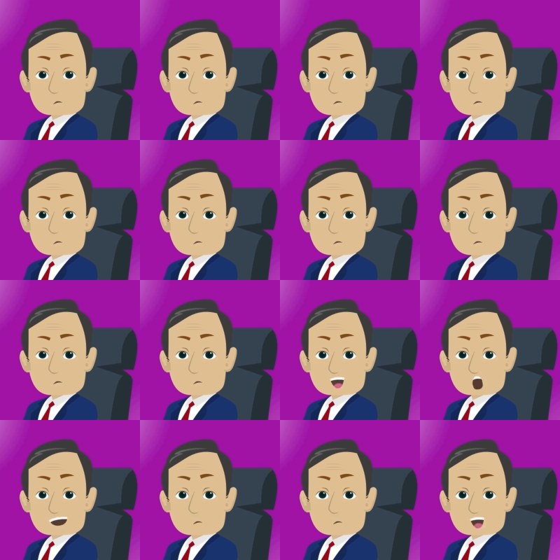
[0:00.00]
Uh, they're not
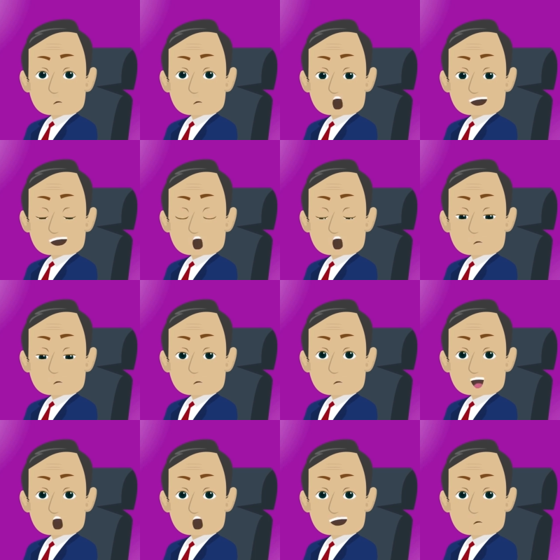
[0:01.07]
there yet.
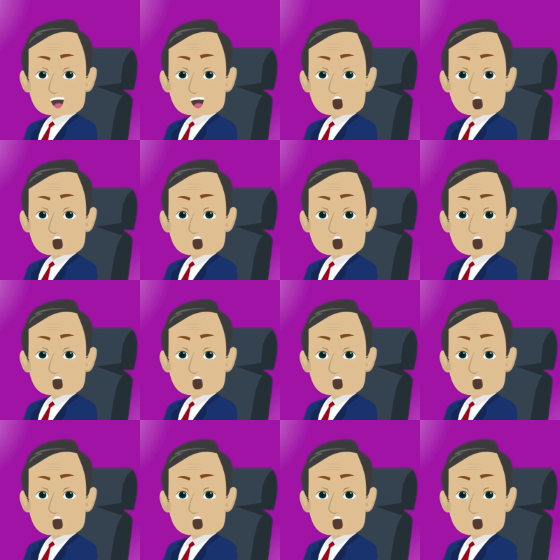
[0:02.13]
And